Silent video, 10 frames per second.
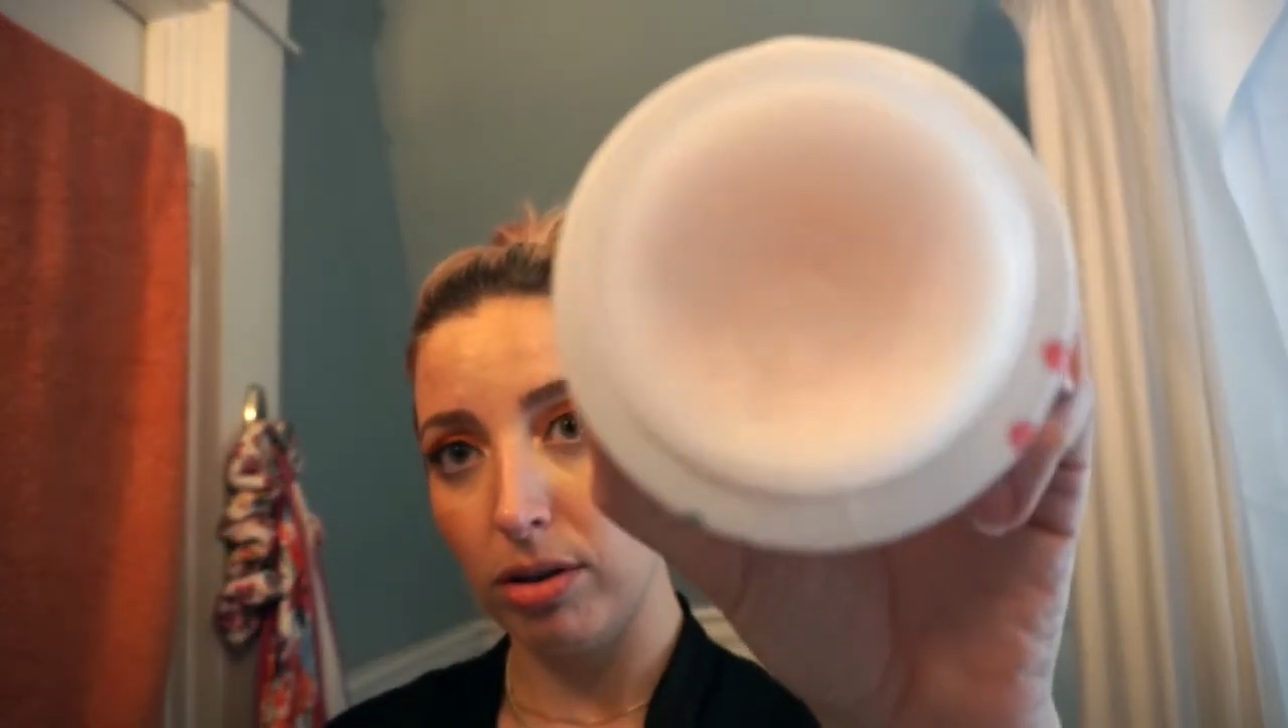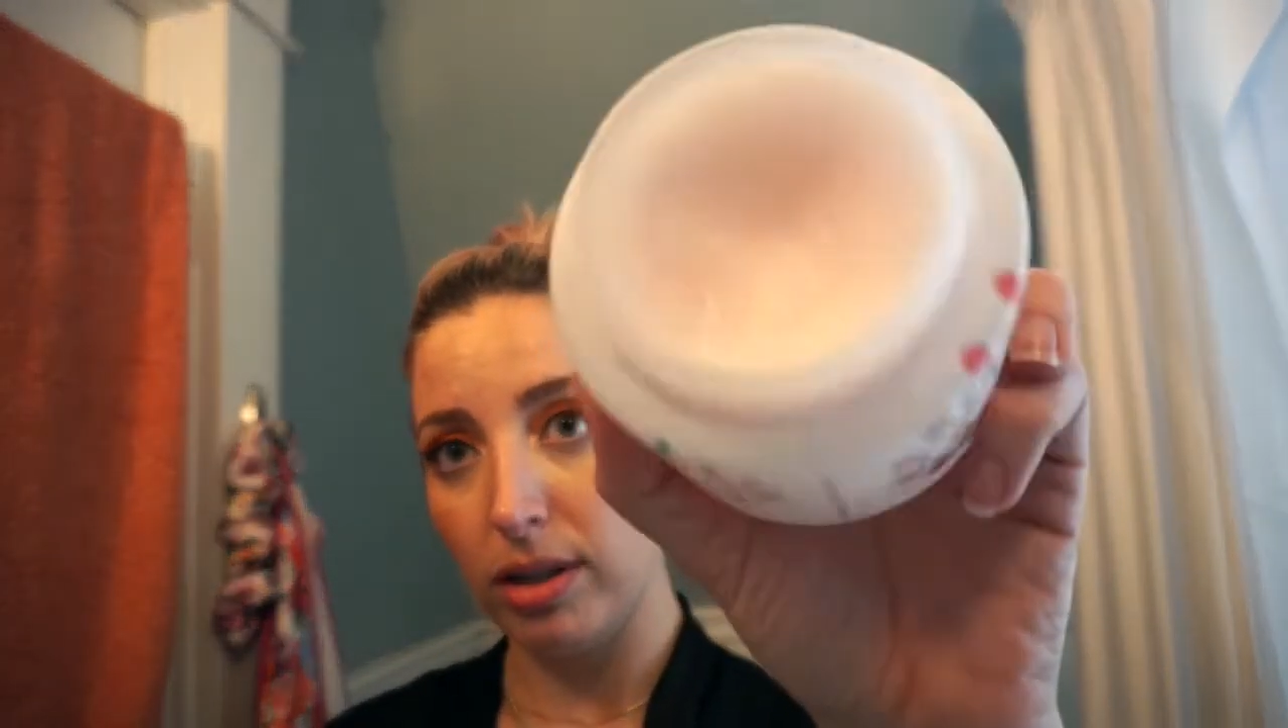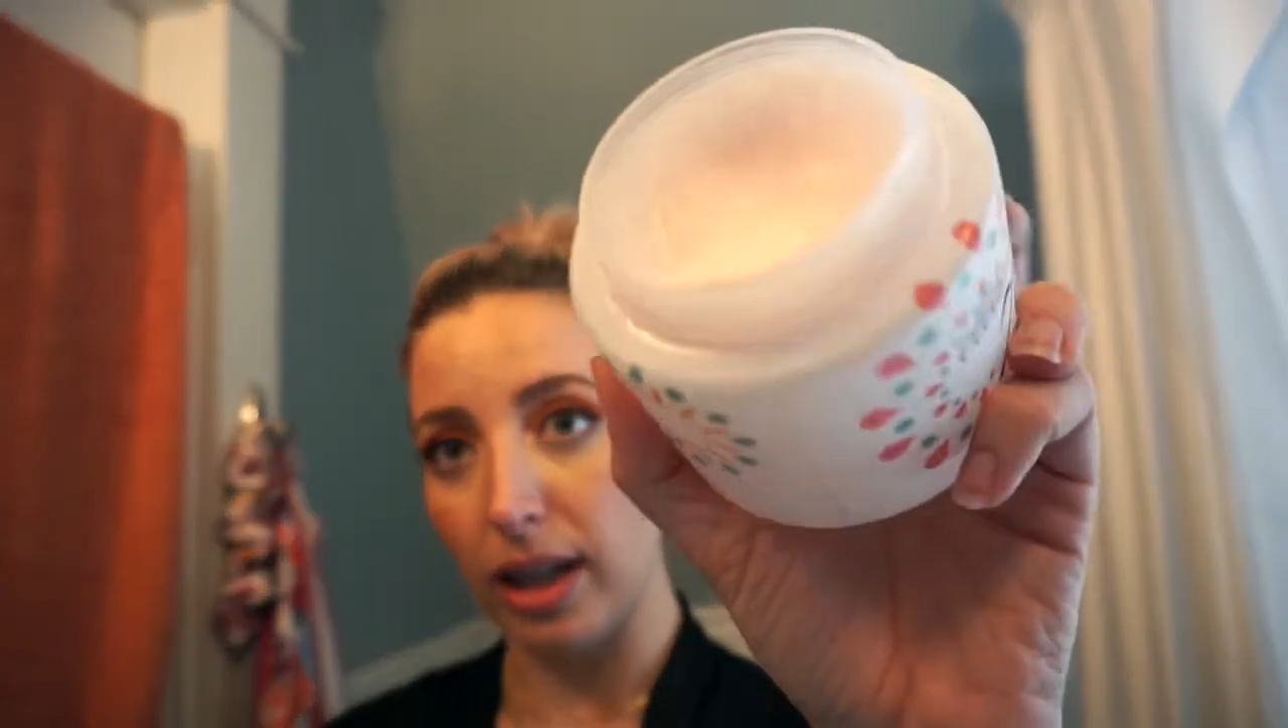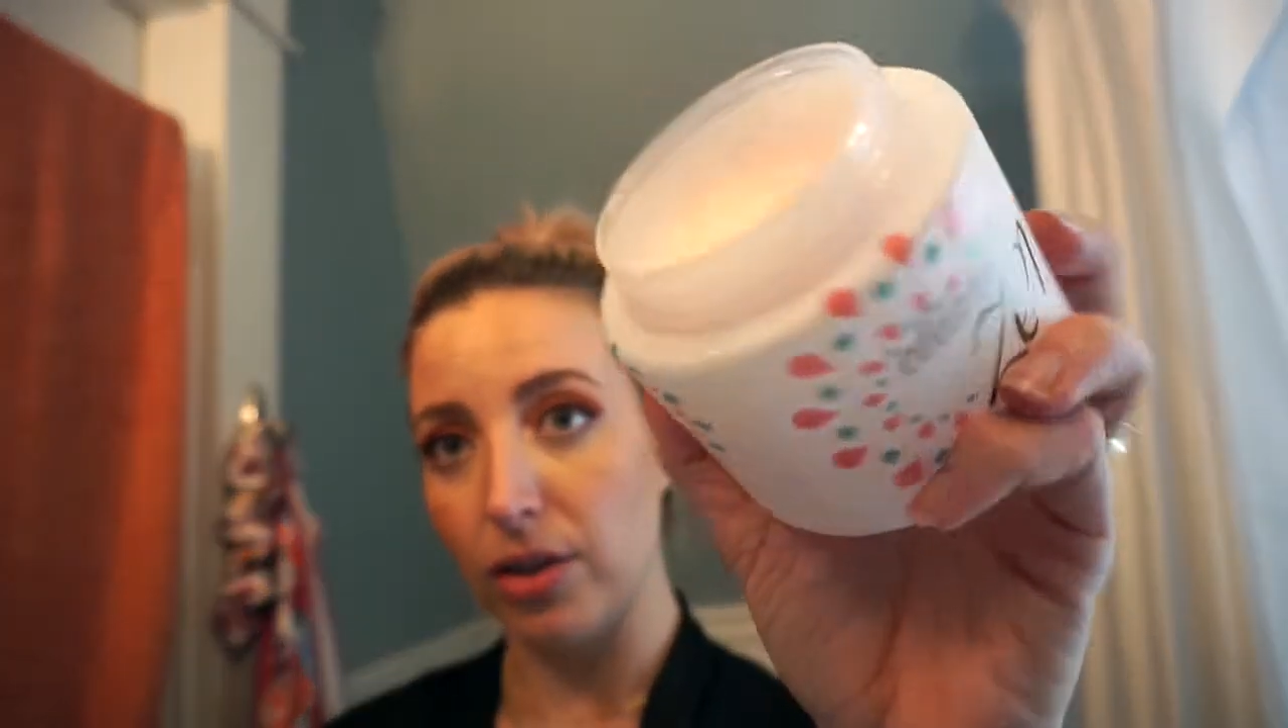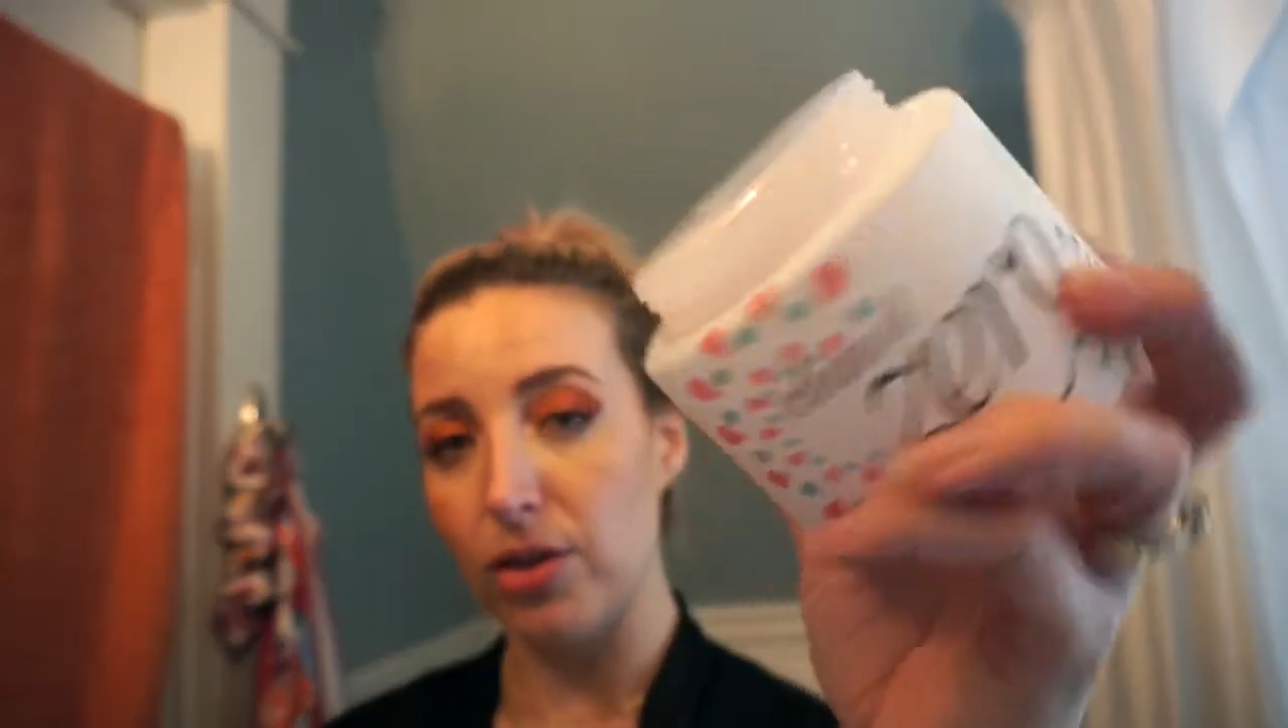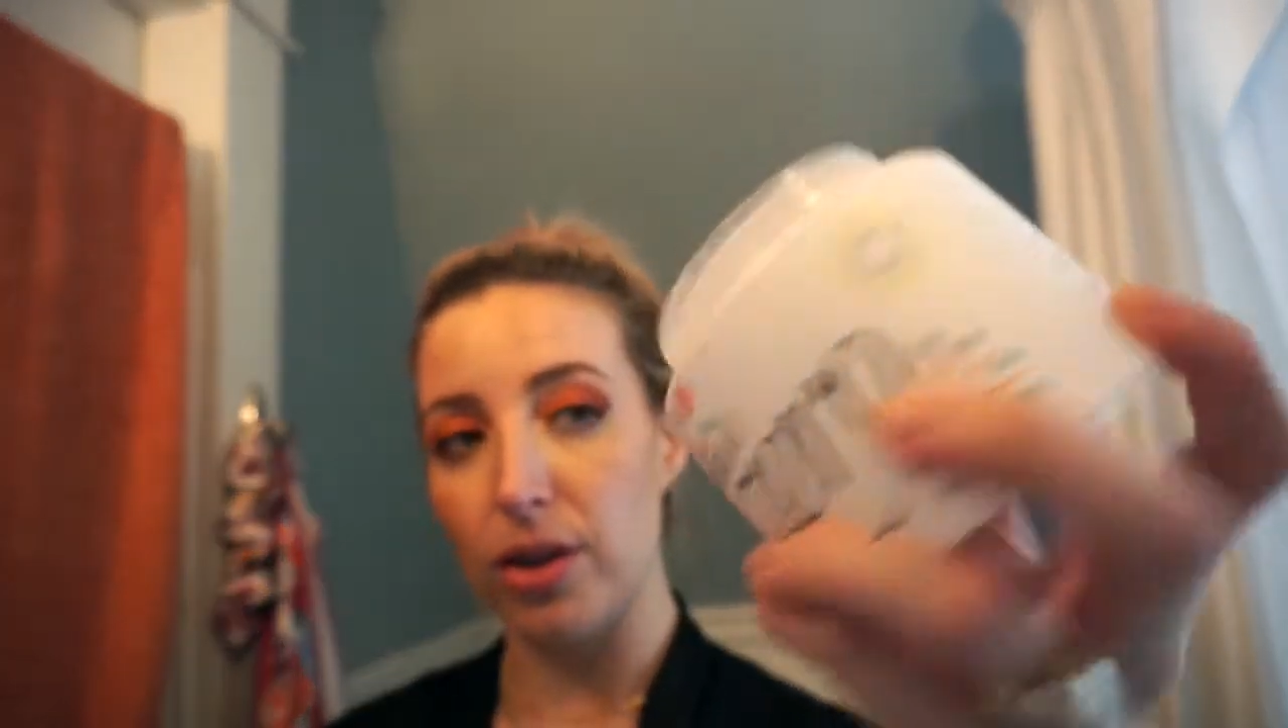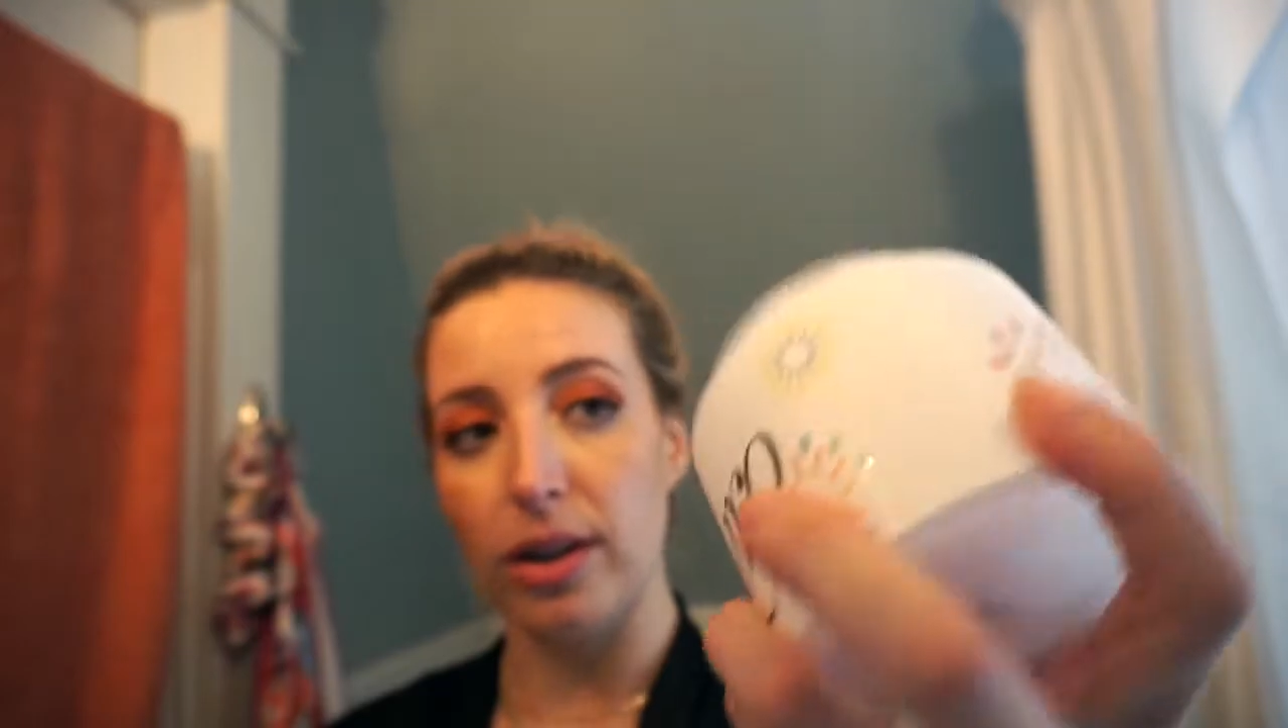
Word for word: texture.